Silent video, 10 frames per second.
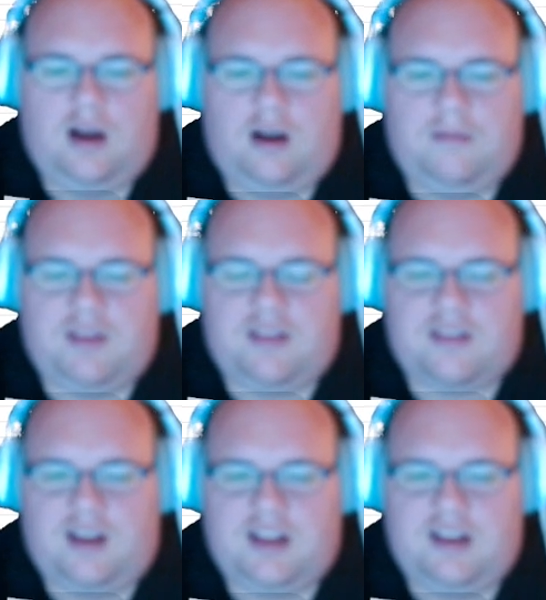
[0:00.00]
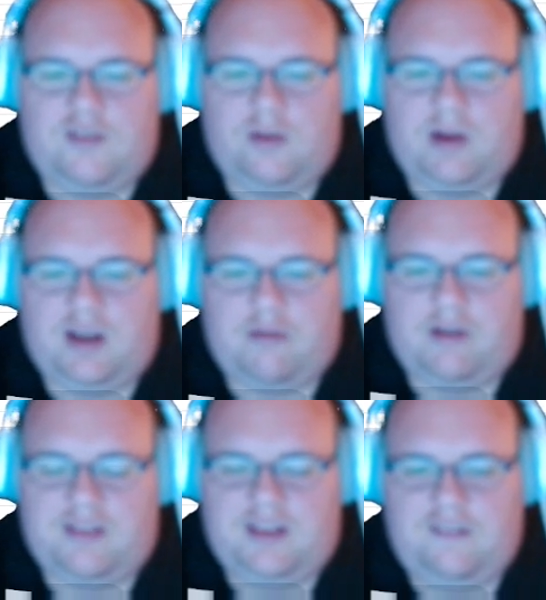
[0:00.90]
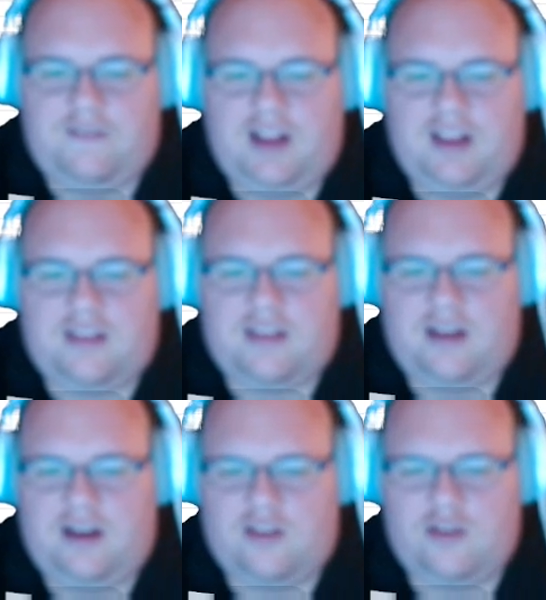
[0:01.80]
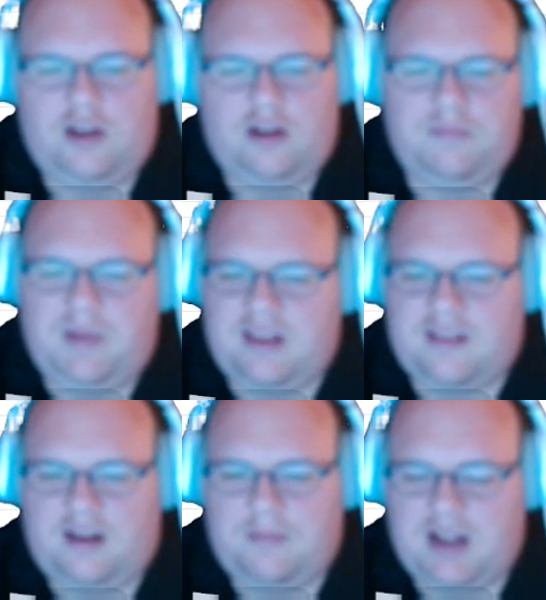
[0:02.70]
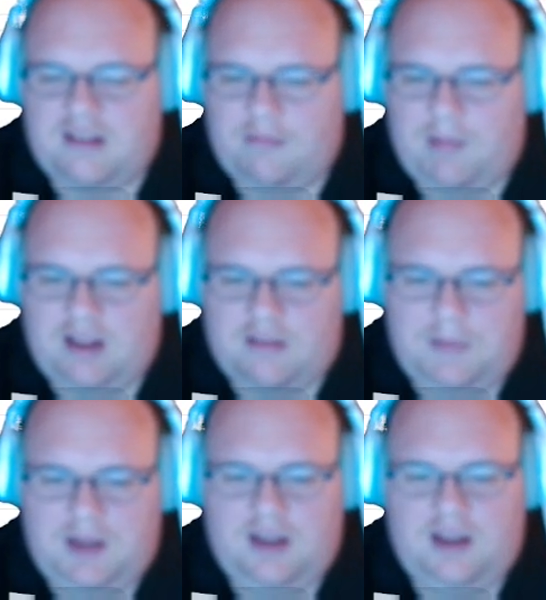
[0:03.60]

This is going to give you increased defense, a shield based on maximum HP,